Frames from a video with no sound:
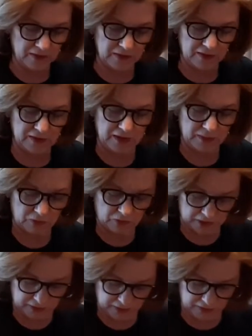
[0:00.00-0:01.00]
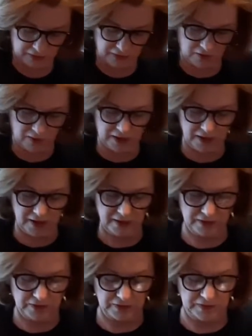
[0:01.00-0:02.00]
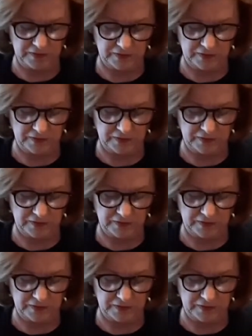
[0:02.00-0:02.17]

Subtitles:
And then I'm going to go ahead and just